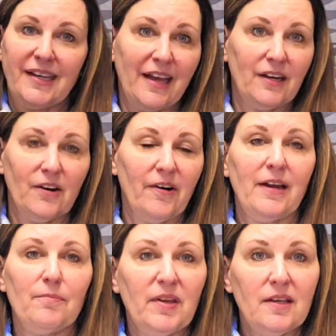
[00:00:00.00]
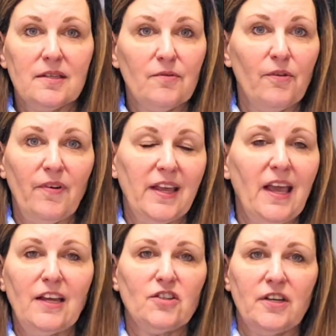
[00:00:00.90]
again, a great piece for
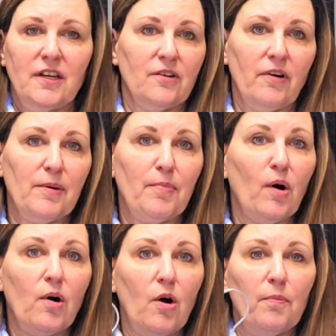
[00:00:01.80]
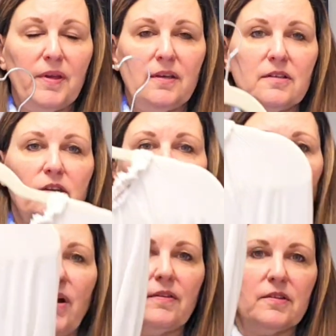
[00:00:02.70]
vacation, great boho piece. You could
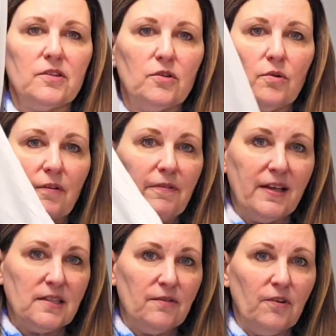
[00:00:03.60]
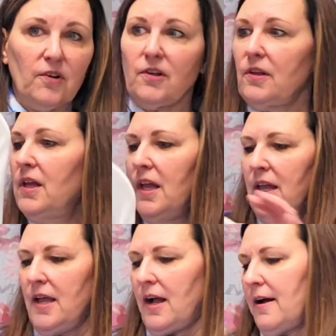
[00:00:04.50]
wear this to a festival
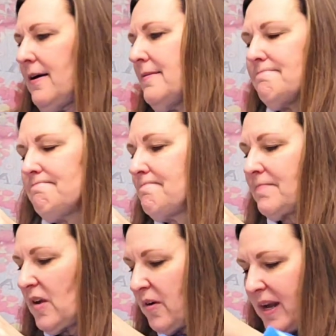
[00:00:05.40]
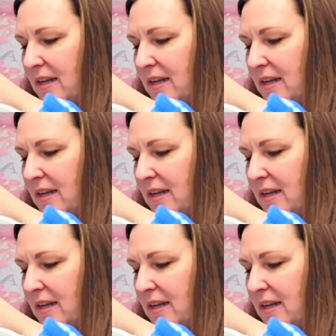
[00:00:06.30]
or